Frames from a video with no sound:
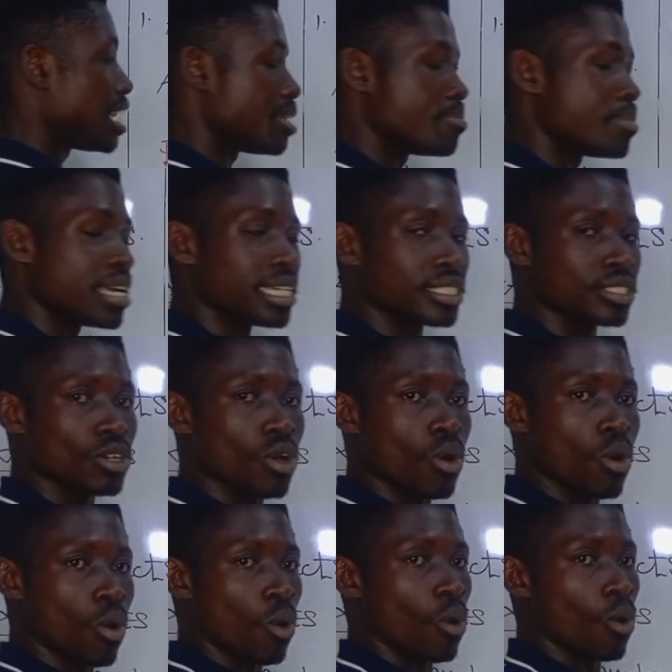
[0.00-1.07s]
element
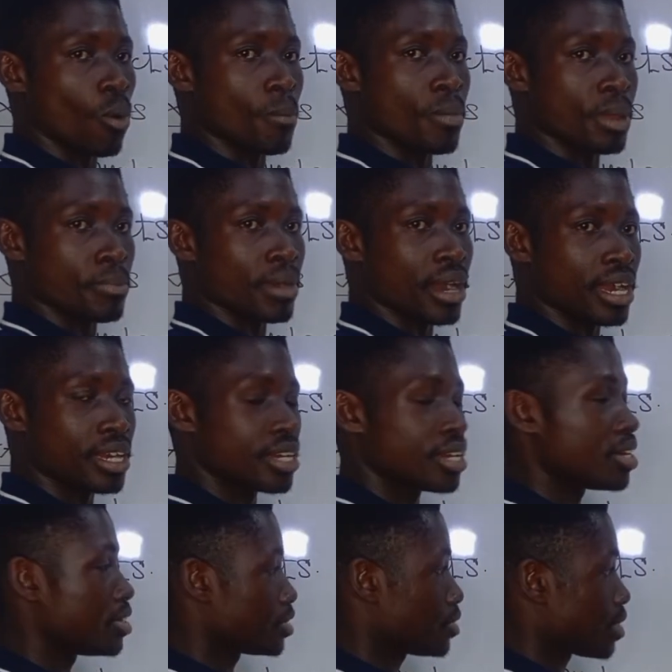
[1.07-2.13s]
or member.
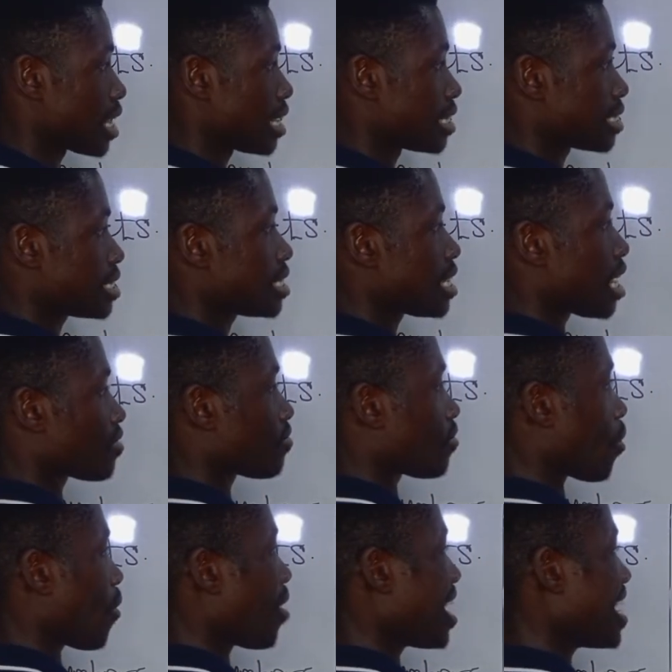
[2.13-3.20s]
So you can see that
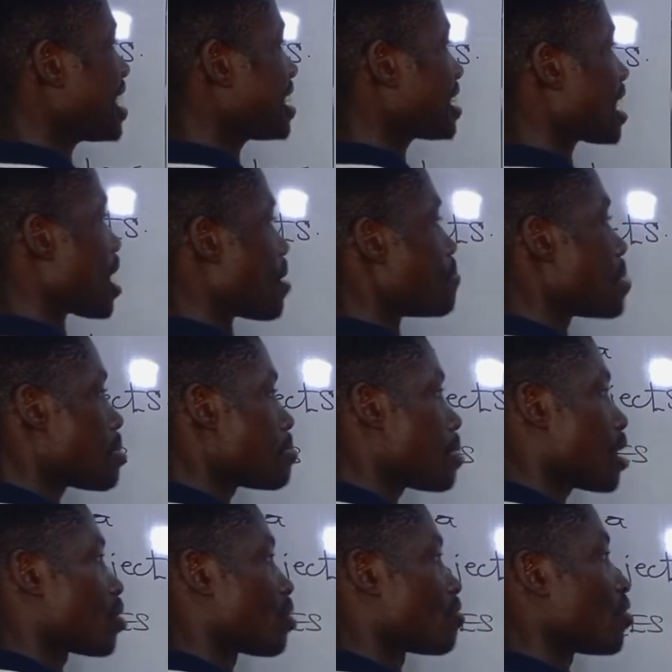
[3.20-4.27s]
4 is a
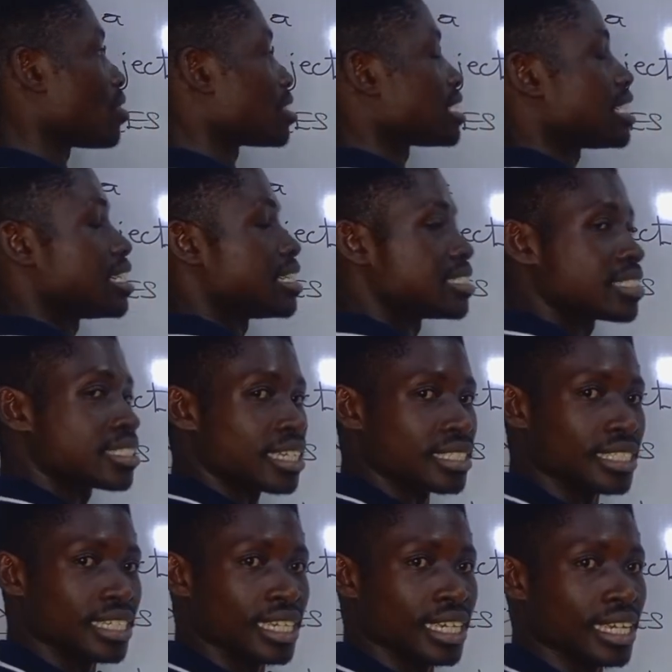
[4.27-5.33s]
member of what?
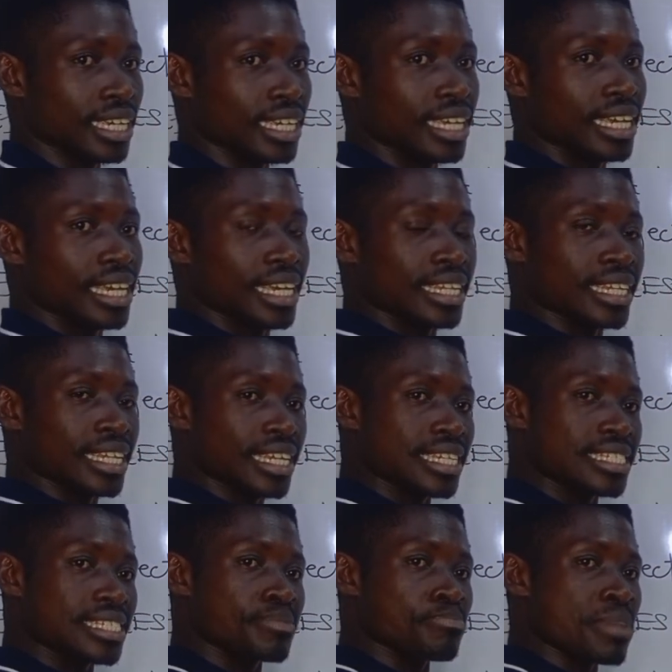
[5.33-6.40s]
Set A.
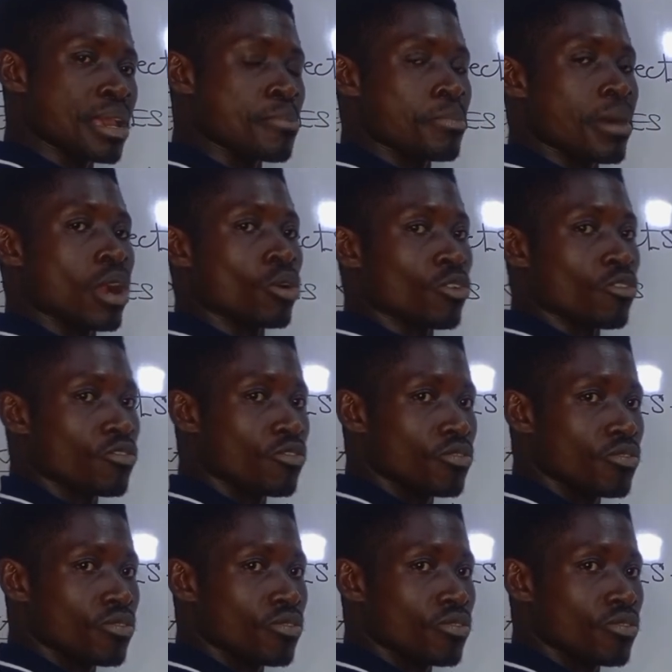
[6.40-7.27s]
This member of